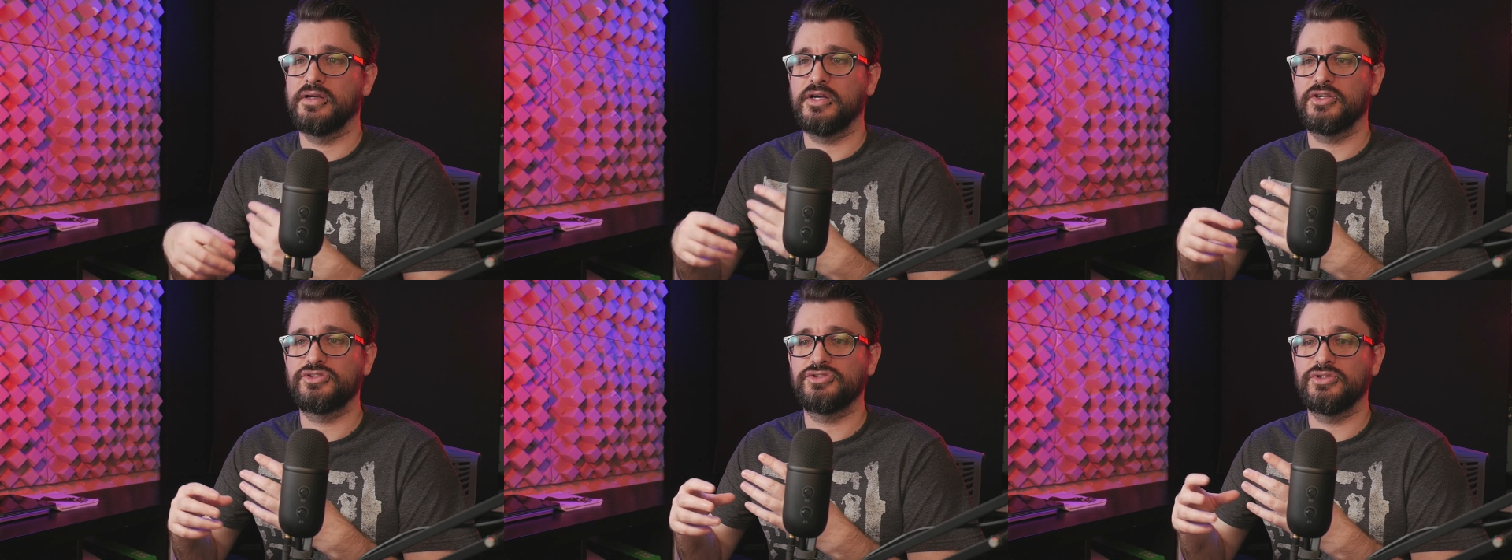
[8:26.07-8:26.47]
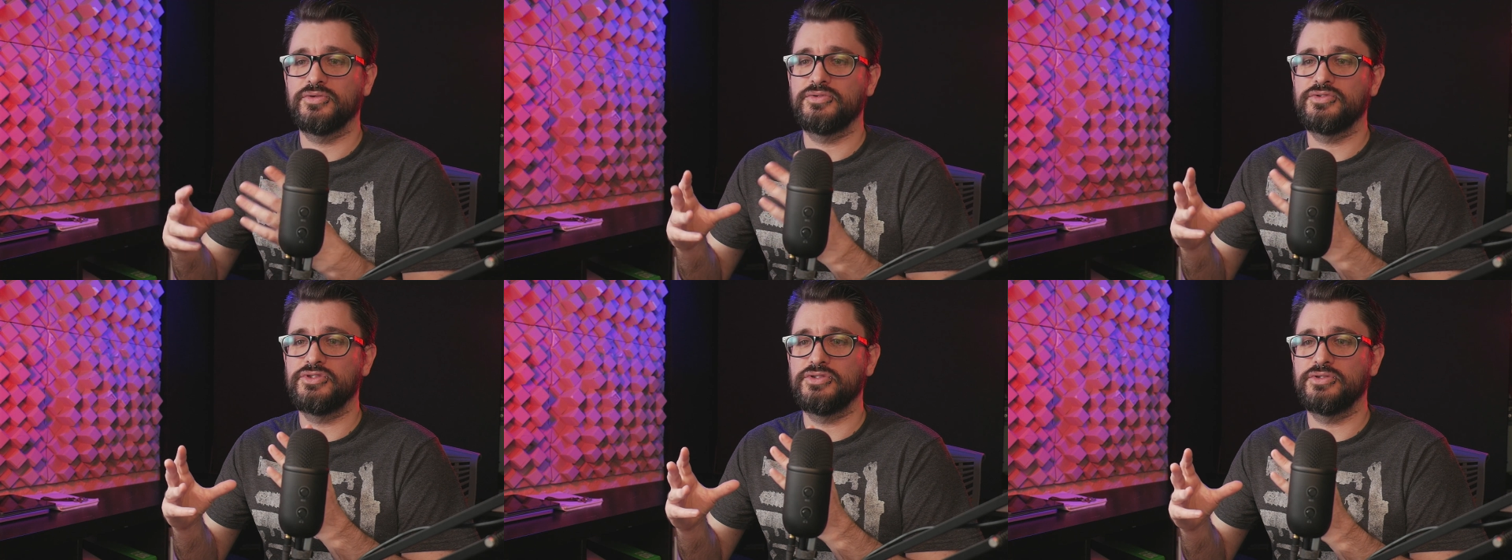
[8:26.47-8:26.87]
I
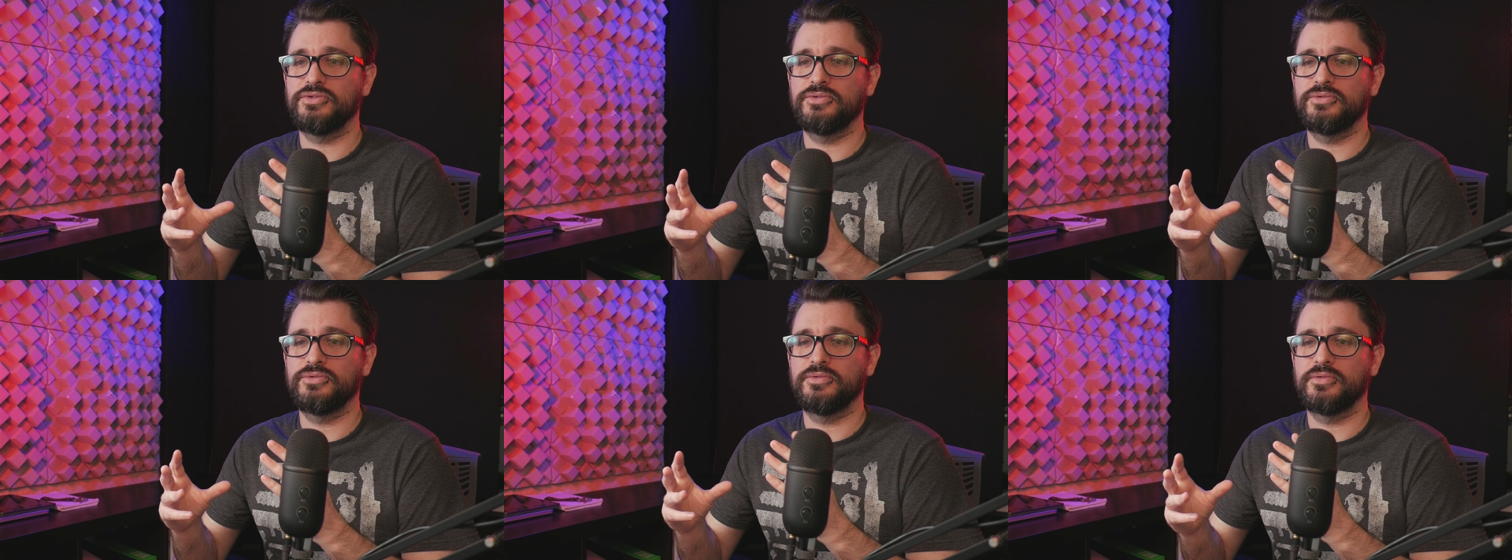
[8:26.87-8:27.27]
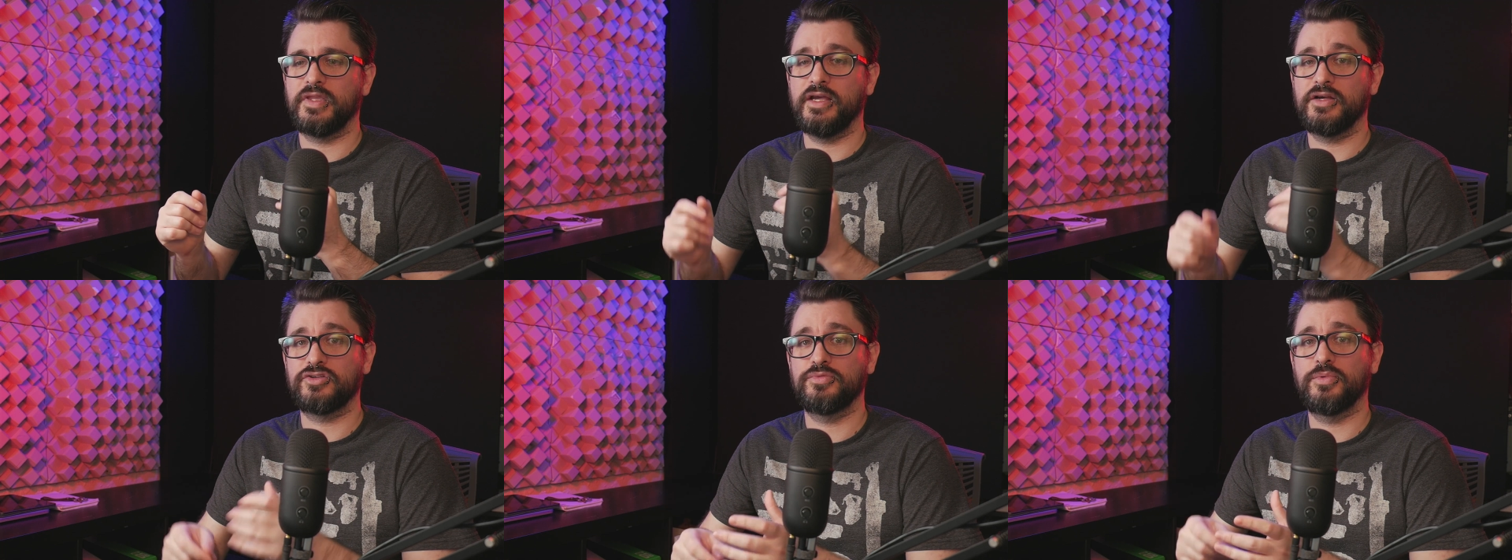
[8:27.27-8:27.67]
showed you
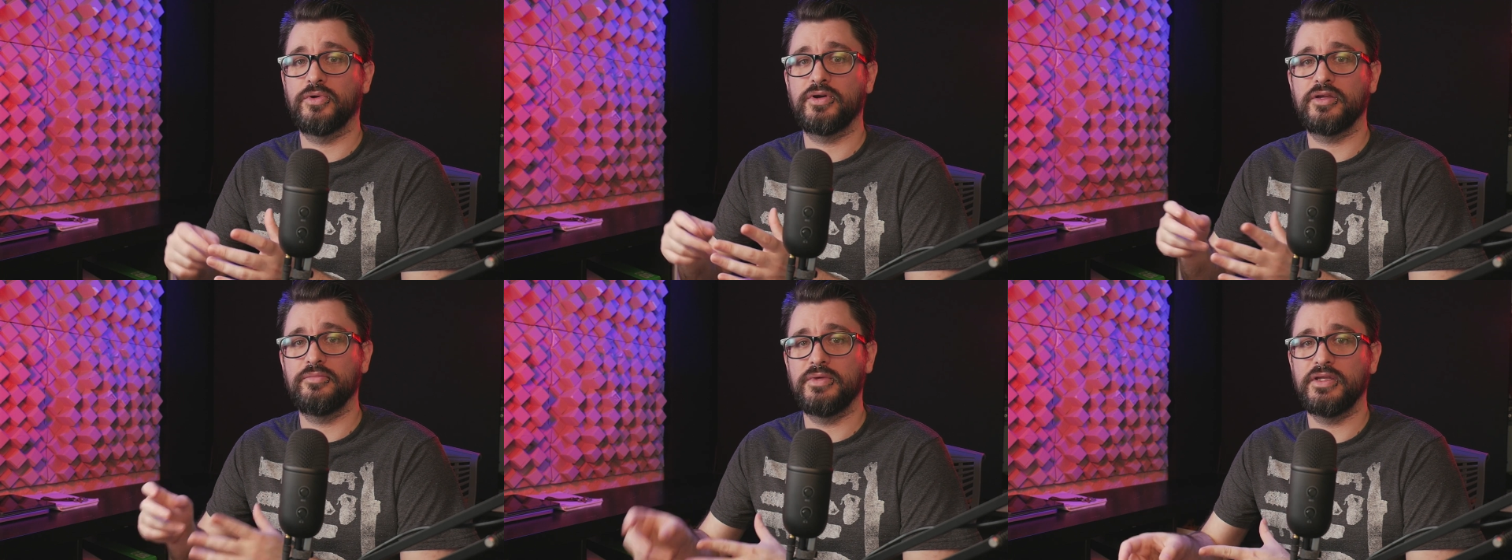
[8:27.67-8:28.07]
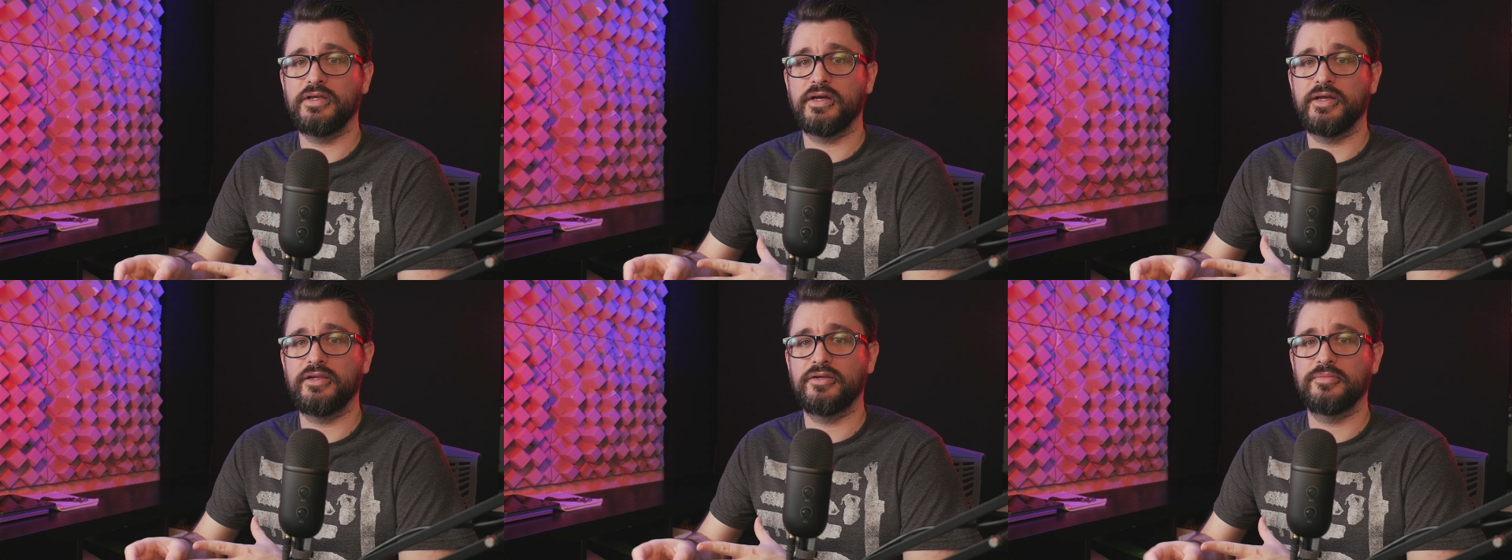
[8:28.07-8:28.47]
exporting MIDI
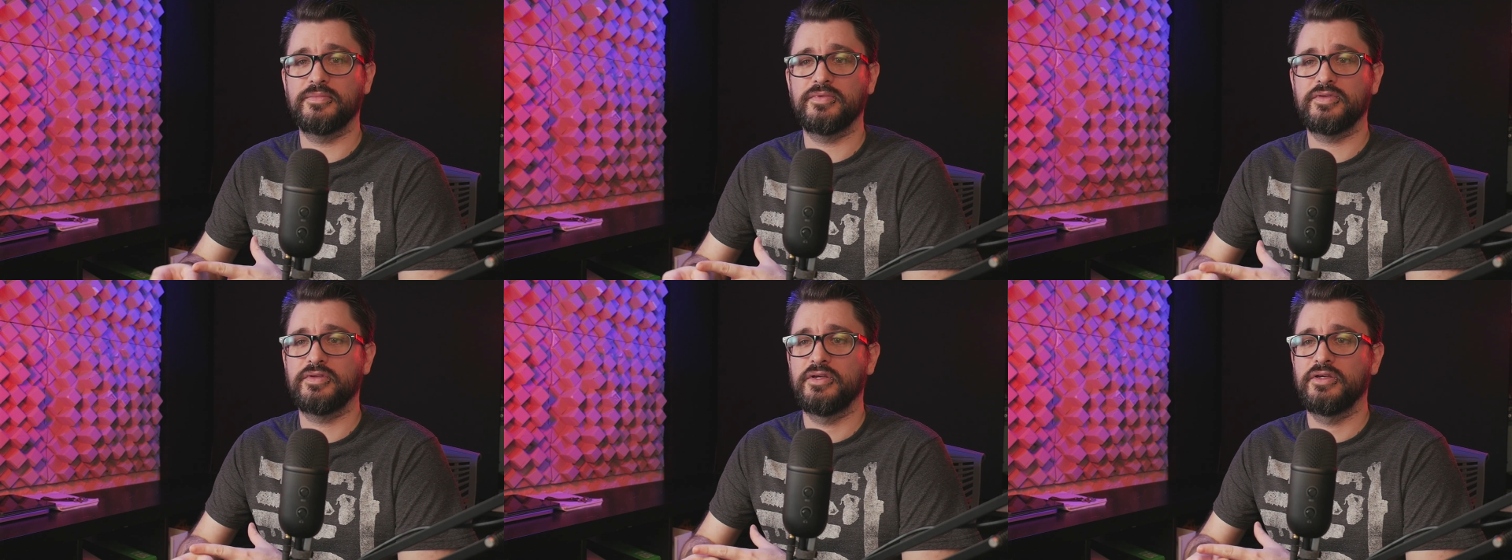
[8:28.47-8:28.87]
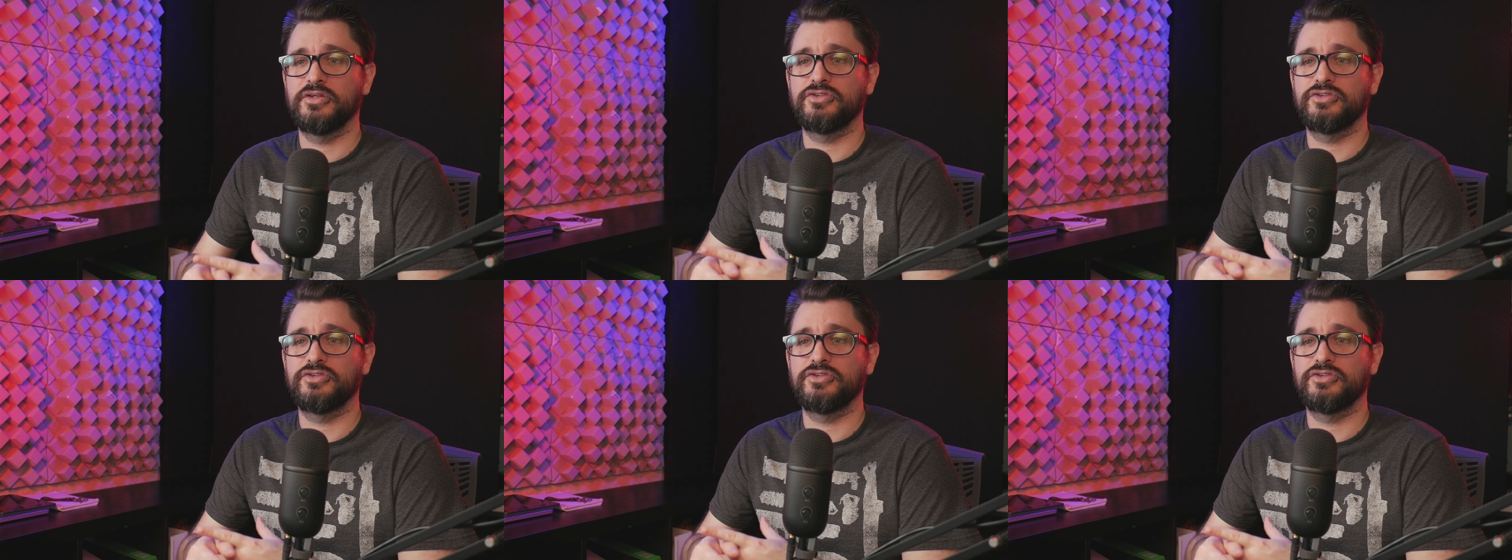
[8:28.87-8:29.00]
items,